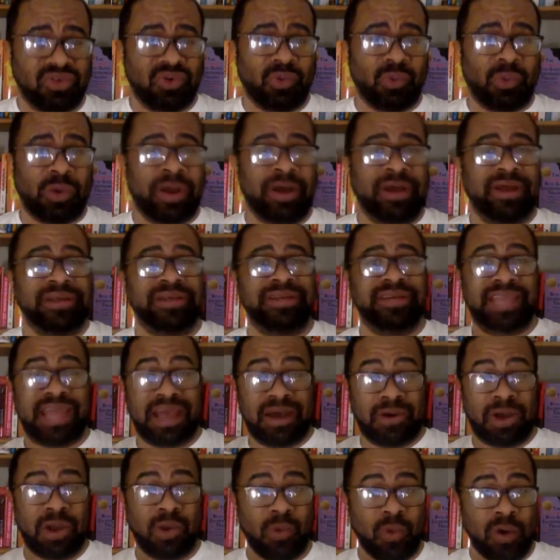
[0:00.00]
to run,
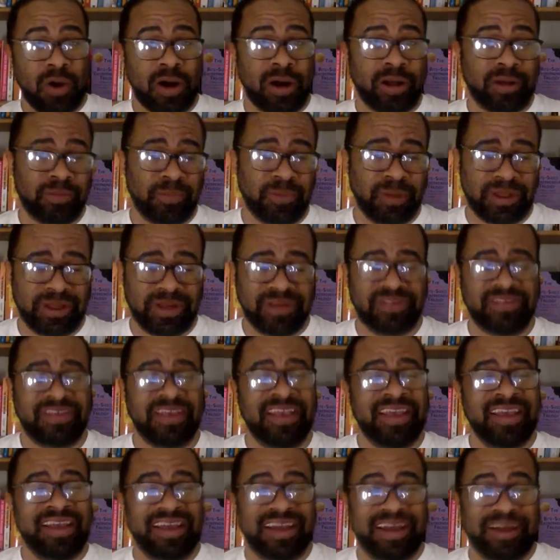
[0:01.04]
now I walk because
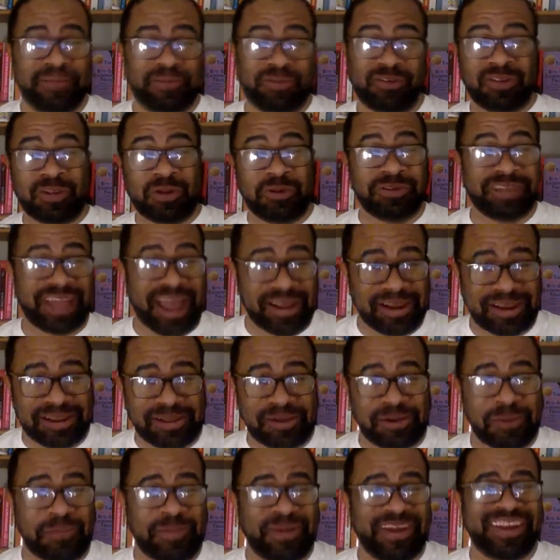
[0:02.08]
I've slowed down a
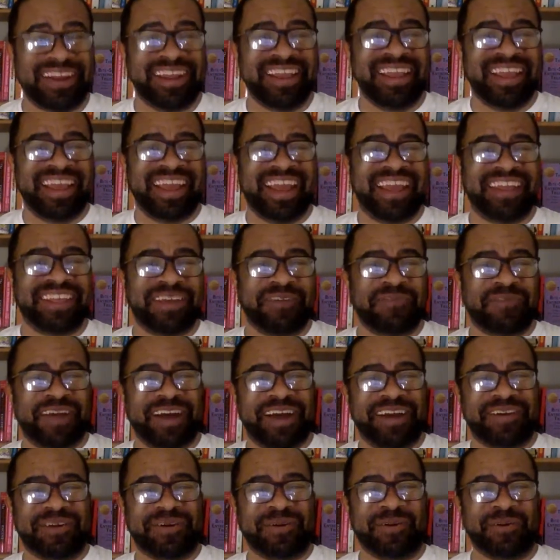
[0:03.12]
little bit as I've
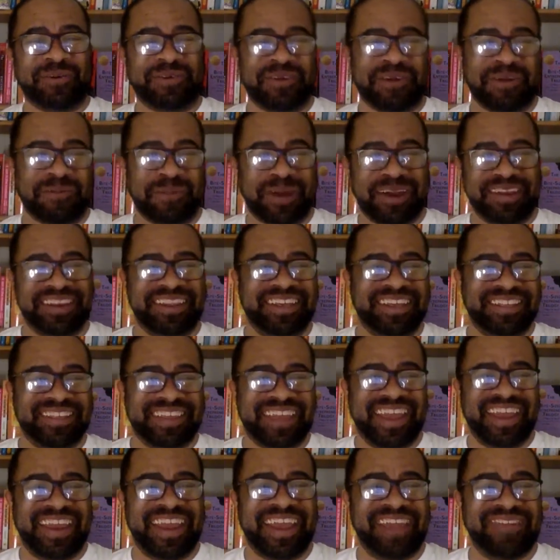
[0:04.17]
gotten older and my knees
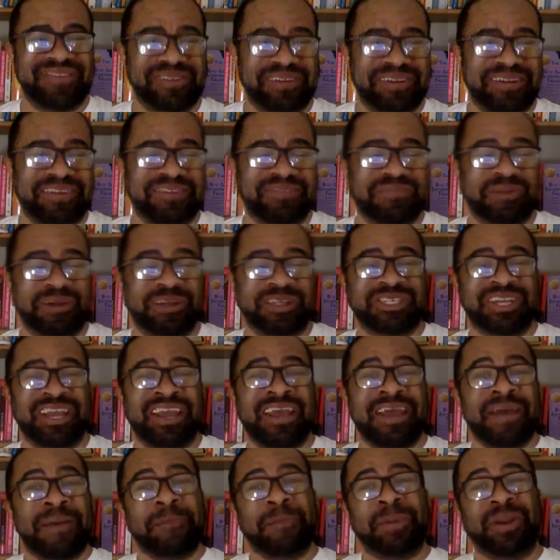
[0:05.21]
can't handle it as much.
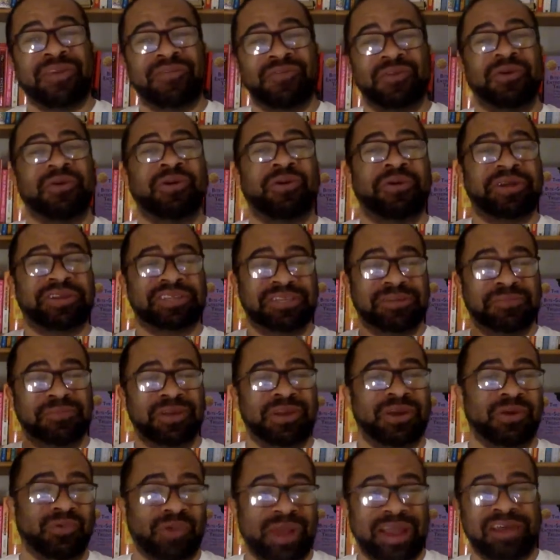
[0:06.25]
But if you're going to be
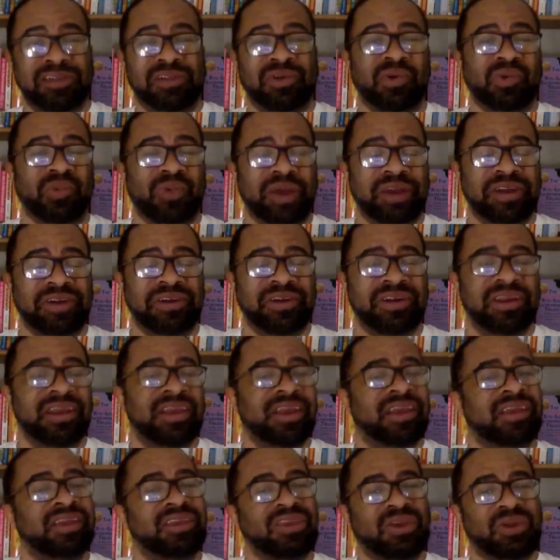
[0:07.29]
a regular runner,
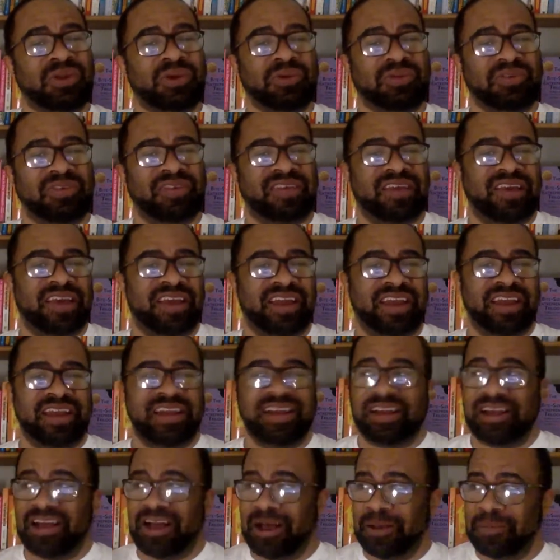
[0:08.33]
you don't say,
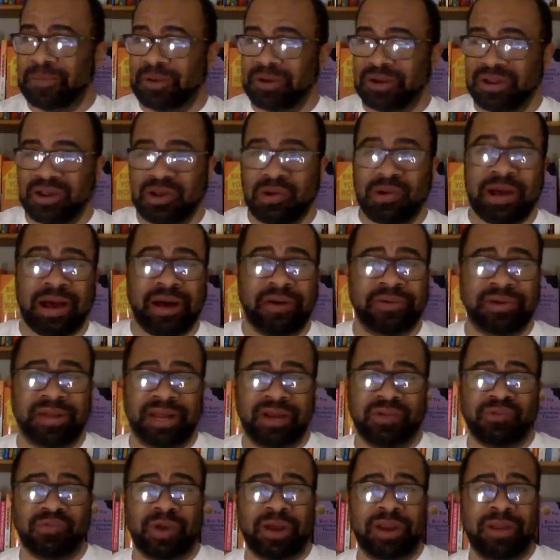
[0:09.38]
I'm going to go out
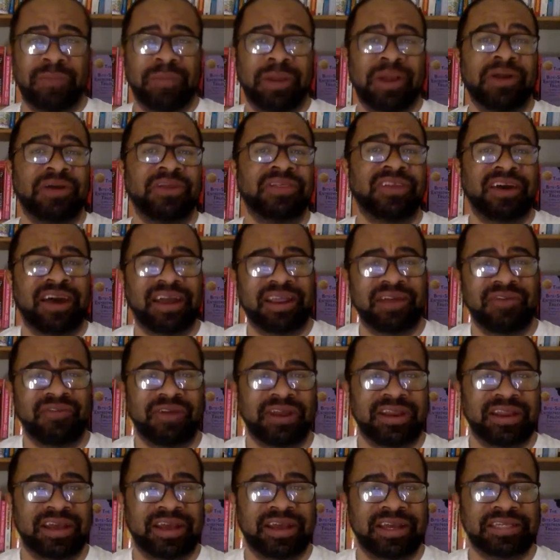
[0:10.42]
and run a marathon
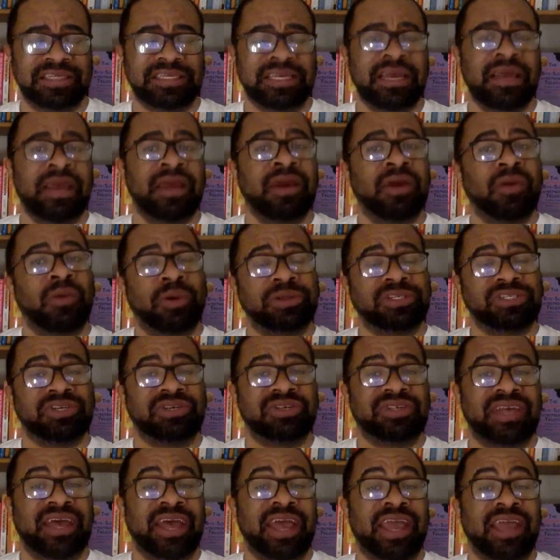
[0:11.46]
every night. What you
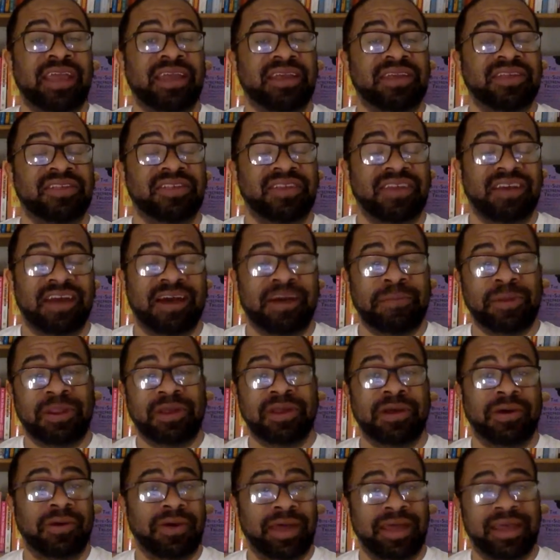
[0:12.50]
say is, I'm going
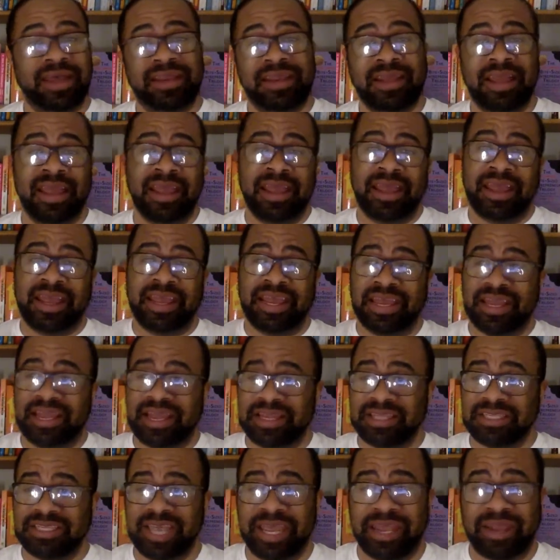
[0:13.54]
to go ahead
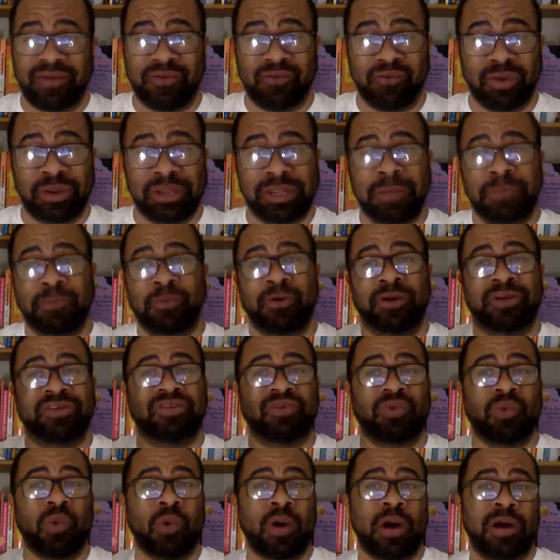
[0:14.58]
and take a really
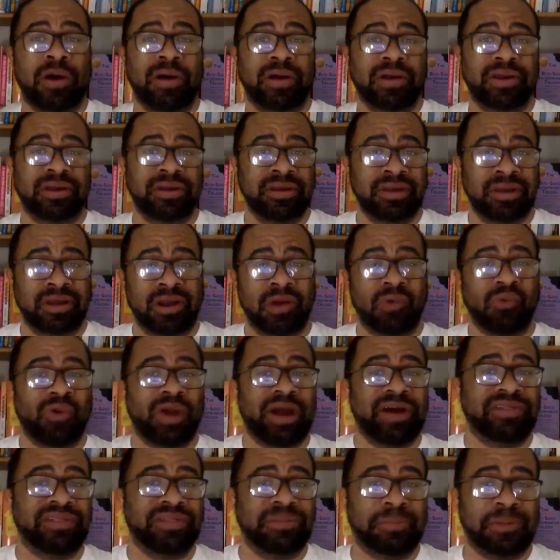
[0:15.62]
brisk walk
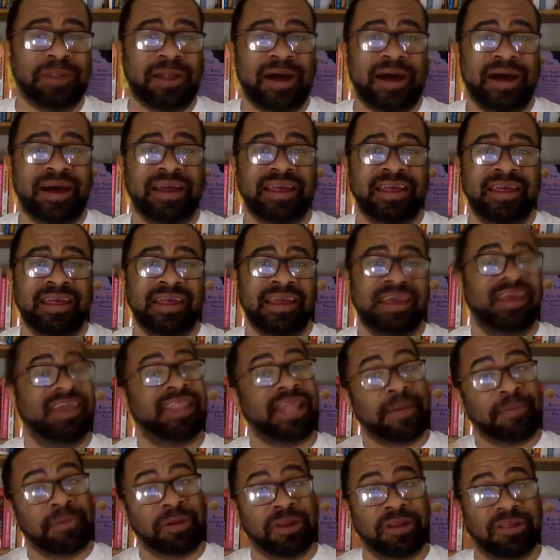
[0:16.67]
around the block, and
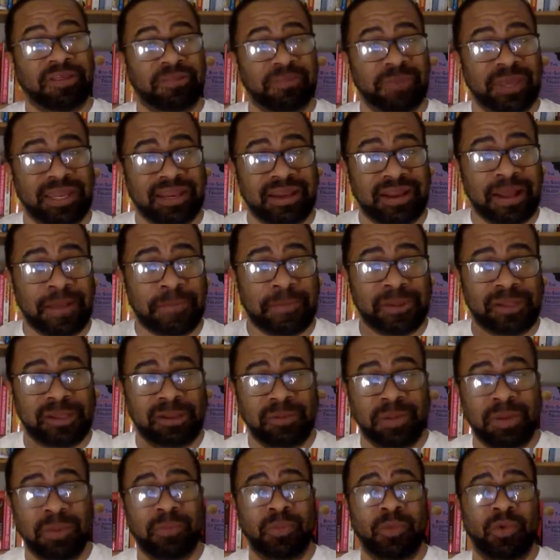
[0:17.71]
I'm going to speed it up a little
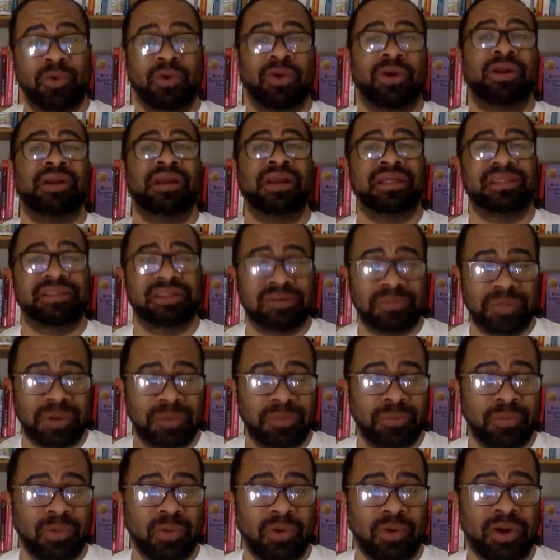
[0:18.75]
bit more, a little bit
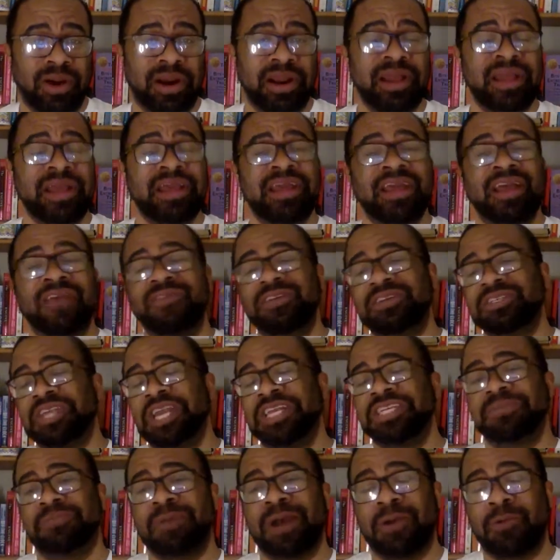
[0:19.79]
more. If you
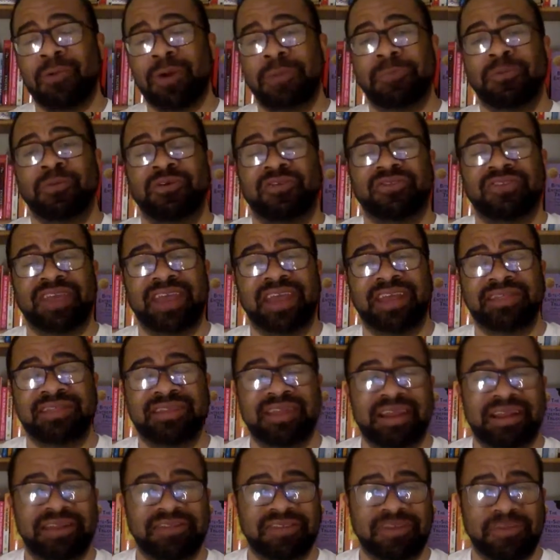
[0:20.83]
change it by one percent,
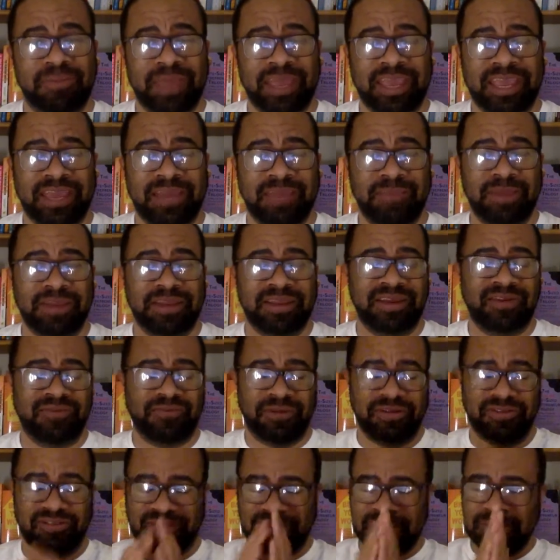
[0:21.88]
that ends up making a big
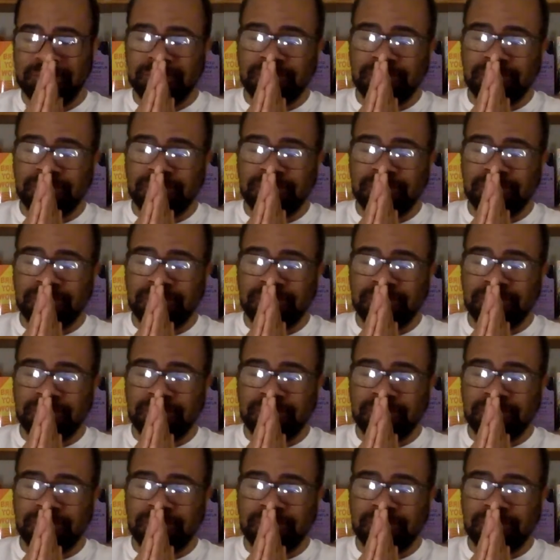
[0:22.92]
difference.